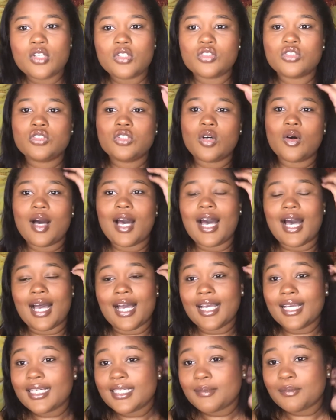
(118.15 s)
So
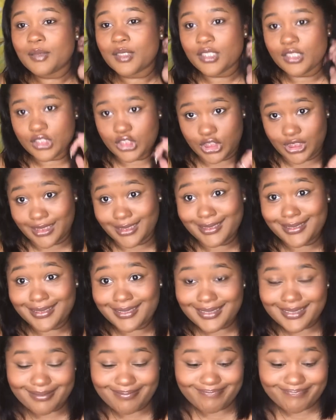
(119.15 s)
I
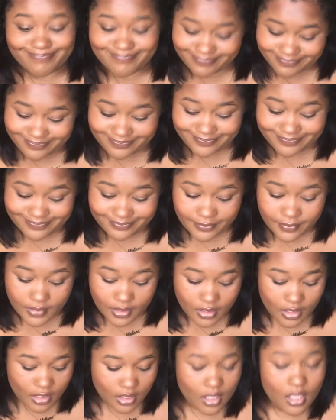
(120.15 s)
purchased,
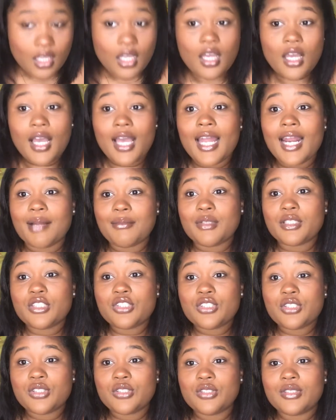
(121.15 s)
and I'm going to
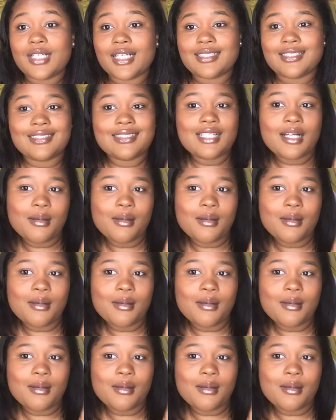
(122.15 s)
show you guys, this is an